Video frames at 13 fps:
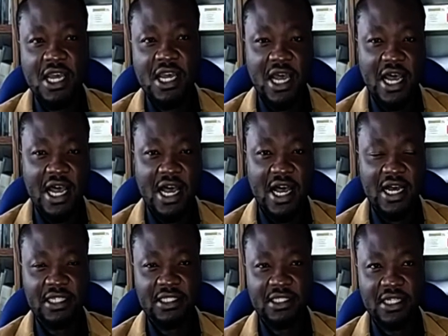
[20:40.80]
As
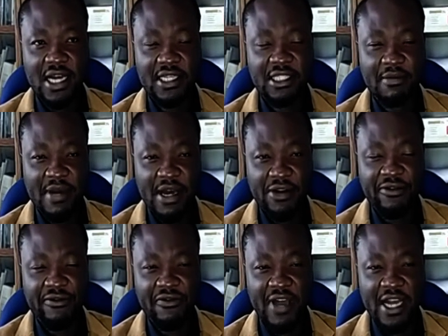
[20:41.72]
a matter of
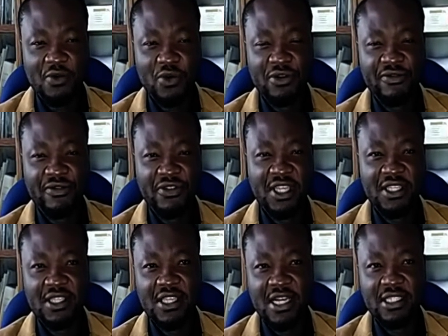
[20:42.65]
fact, one of the things
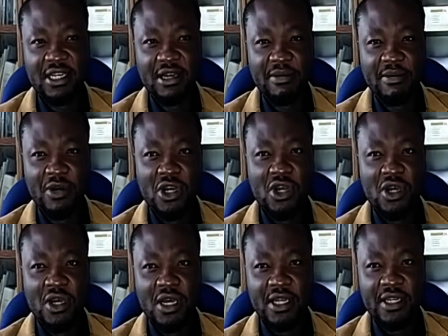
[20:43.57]
that
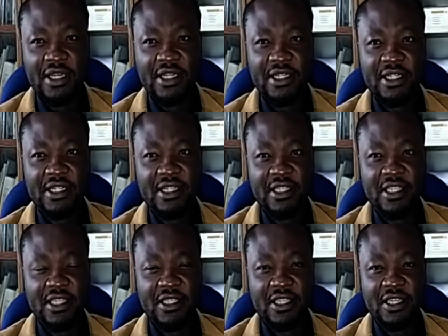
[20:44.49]

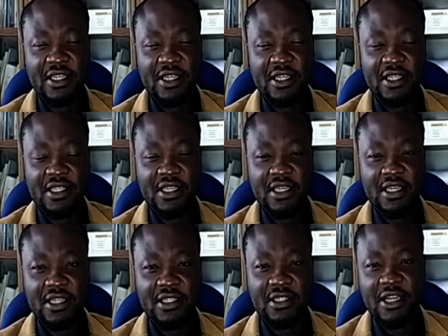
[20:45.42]
the
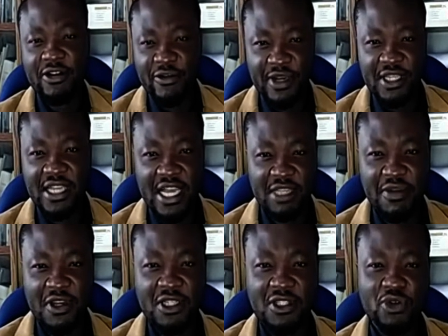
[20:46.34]
state governments have begun
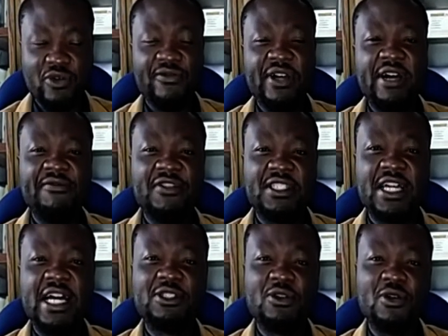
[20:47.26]
to emphasize
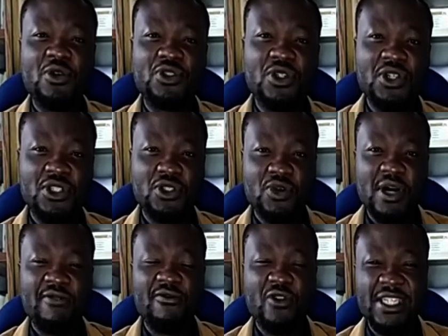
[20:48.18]
is to
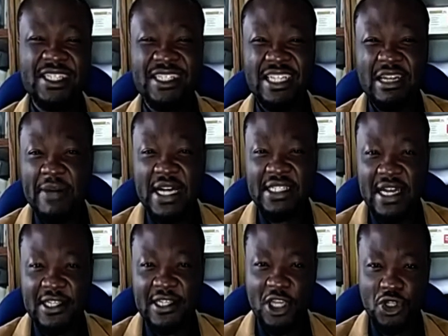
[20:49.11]
avoid
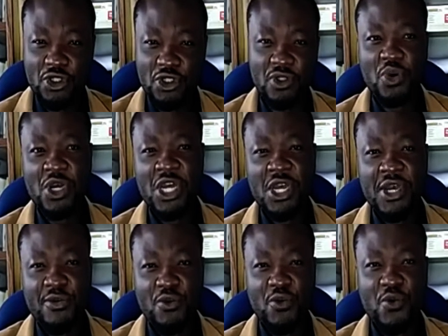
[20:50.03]
stigmatization. So
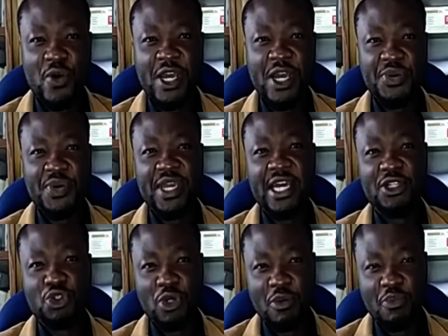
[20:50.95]
when you get to a
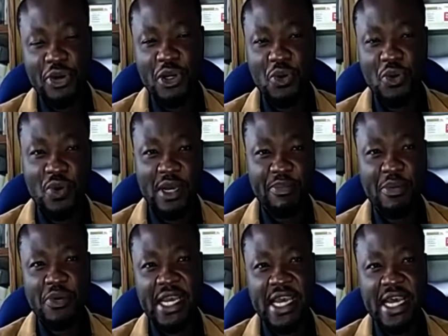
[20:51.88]
point where people
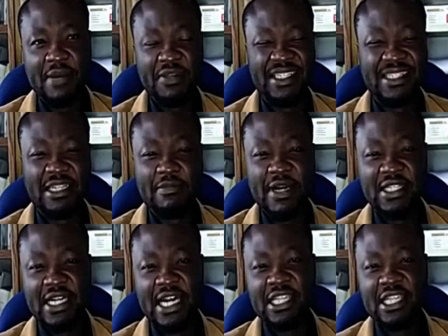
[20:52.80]
can stigmatize,